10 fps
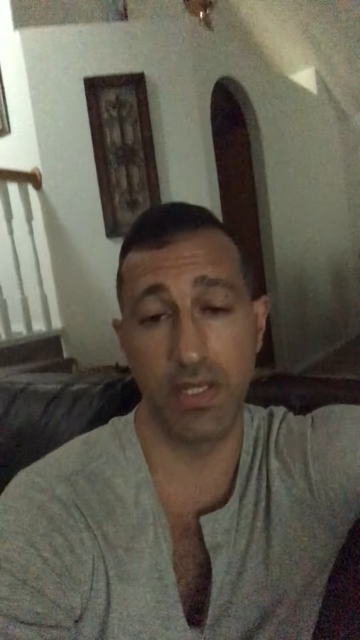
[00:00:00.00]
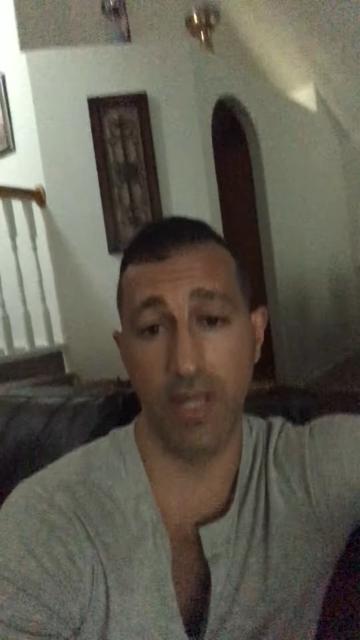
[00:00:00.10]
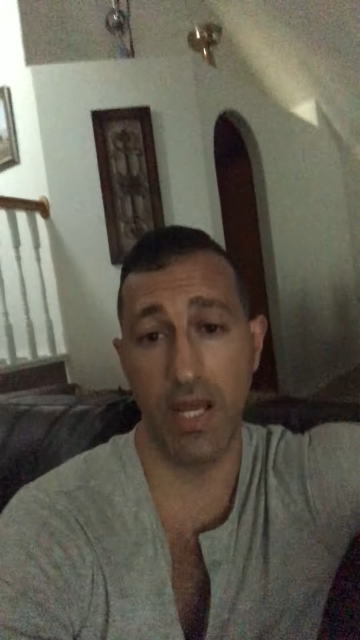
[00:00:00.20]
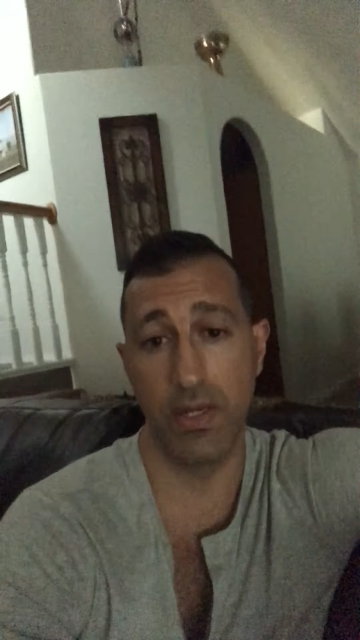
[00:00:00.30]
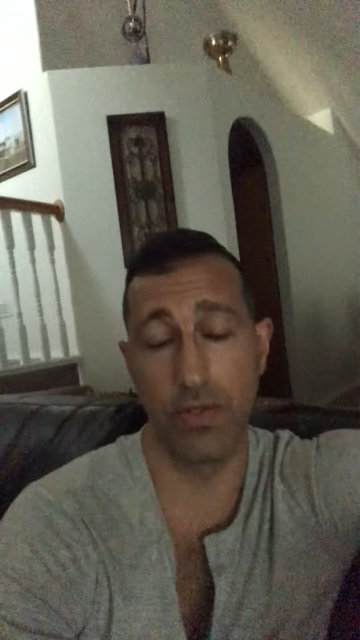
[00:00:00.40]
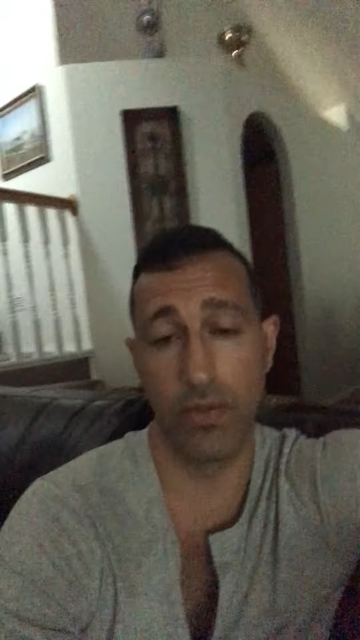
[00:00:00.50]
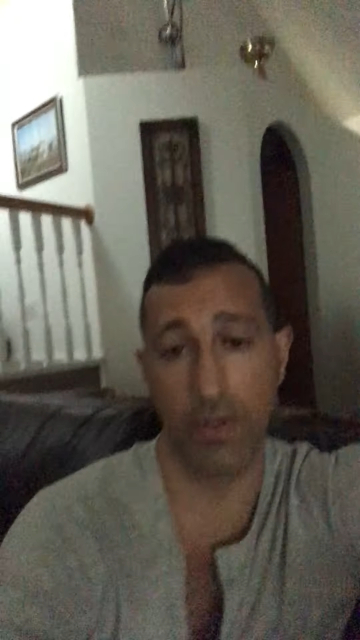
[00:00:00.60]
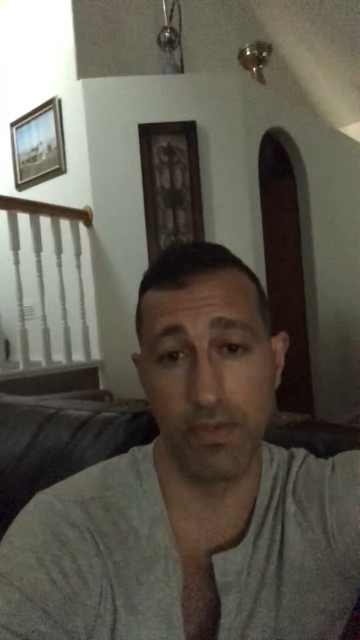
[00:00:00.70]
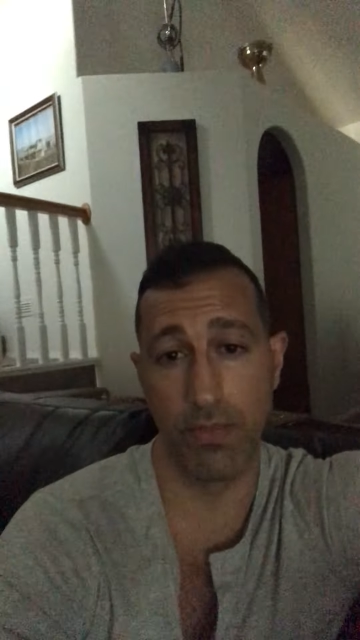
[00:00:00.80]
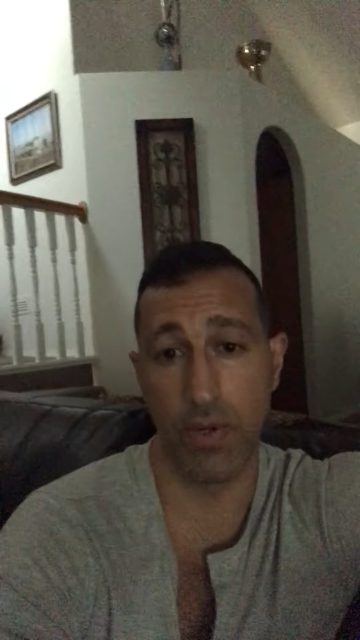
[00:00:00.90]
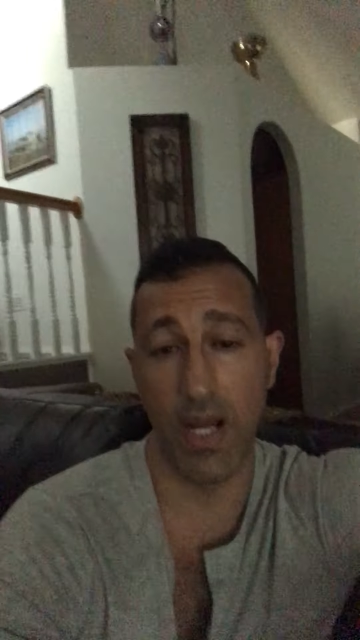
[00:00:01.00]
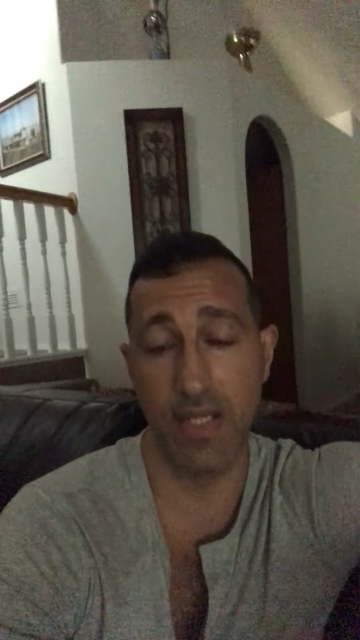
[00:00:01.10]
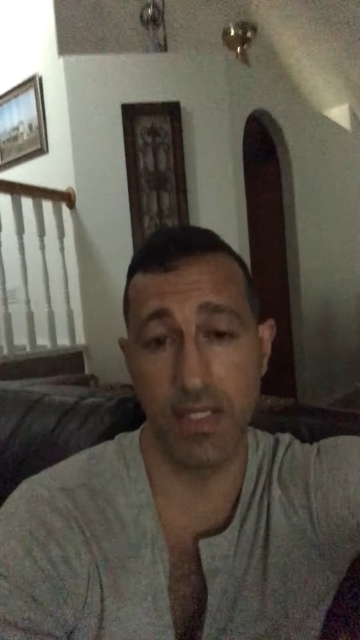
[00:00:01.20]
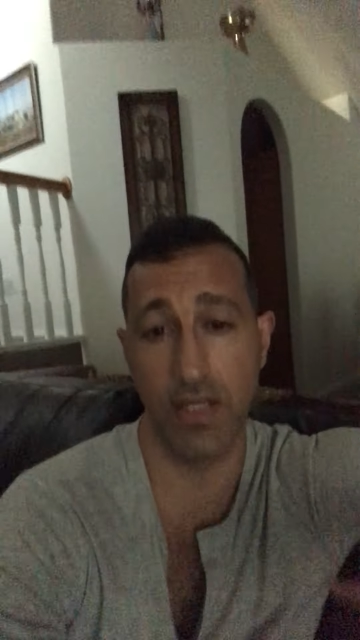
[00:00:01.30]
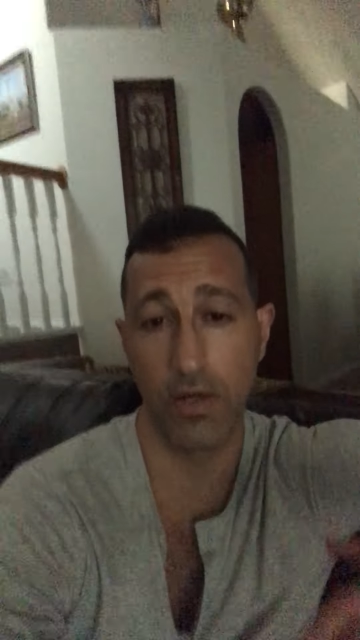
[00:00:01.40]
and you're sort of
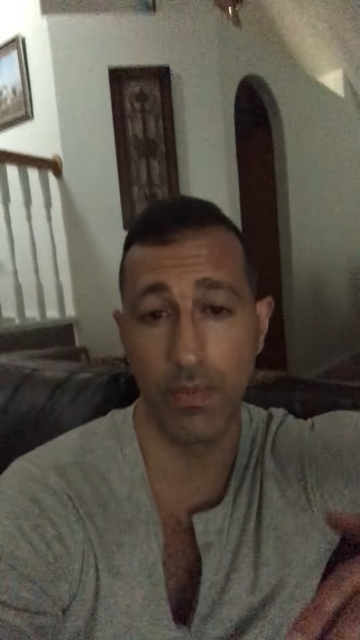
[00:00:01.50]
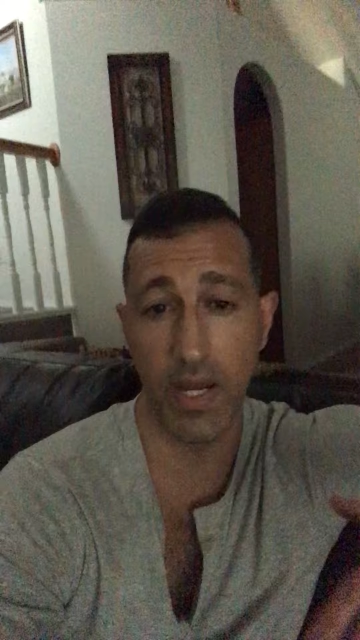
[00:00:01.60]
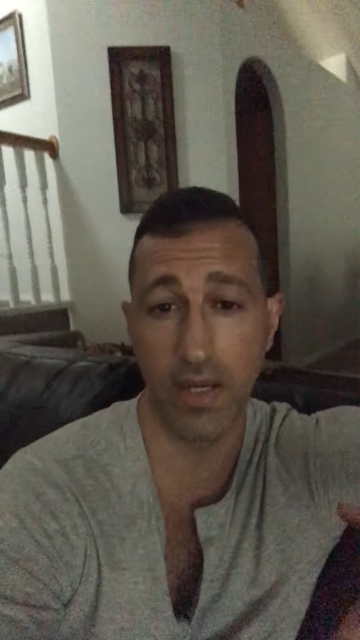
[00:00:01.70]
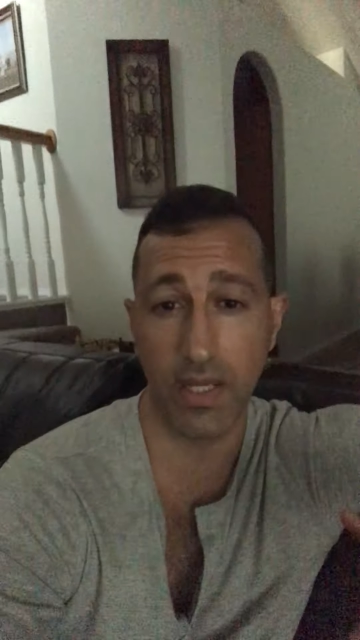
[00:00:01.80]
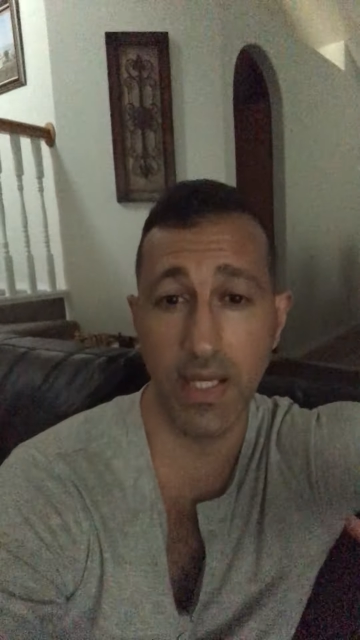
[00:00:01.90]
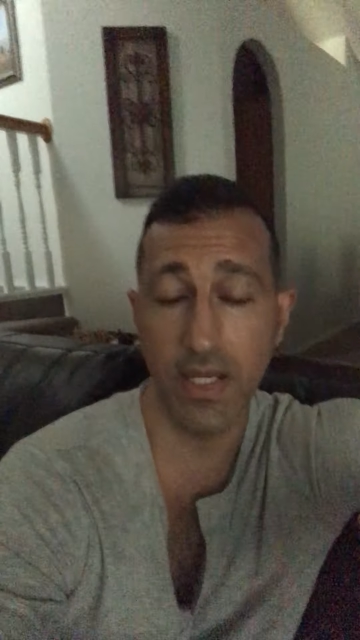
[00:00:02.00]
surprised to hear about a